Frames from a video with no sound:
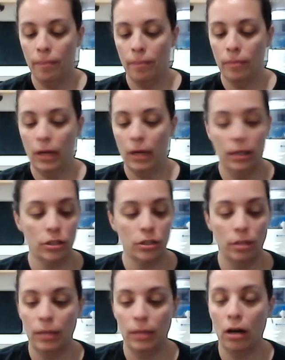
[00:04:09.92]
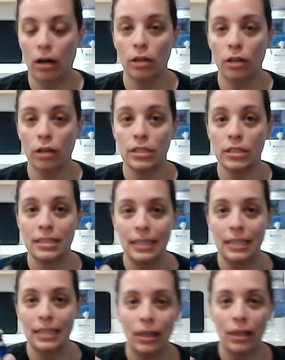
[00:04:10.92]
it's going to be hard to see here,